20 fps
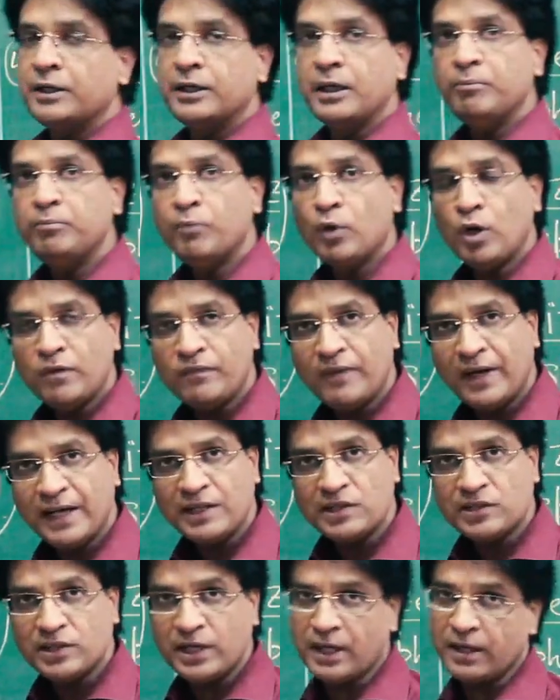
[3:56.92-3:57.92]
number of
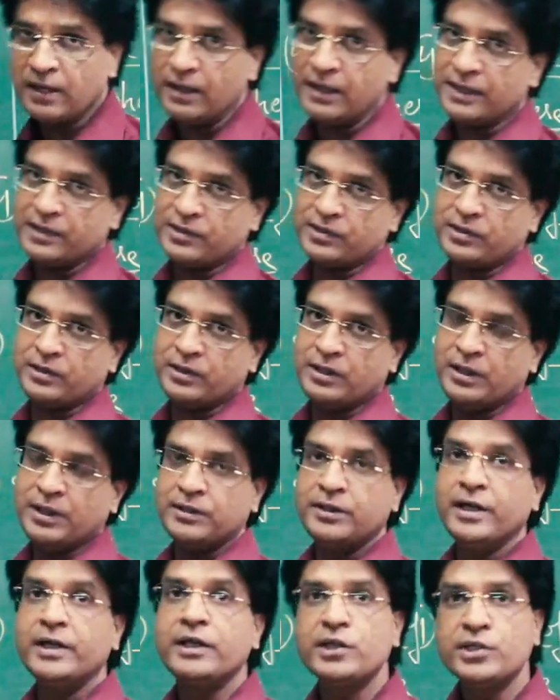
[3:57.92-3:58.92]
ions are less.
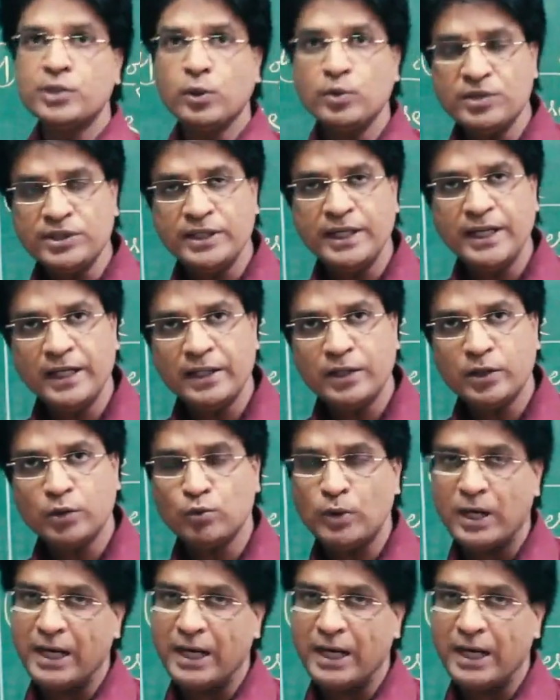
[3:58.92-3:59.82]
They dissociate to a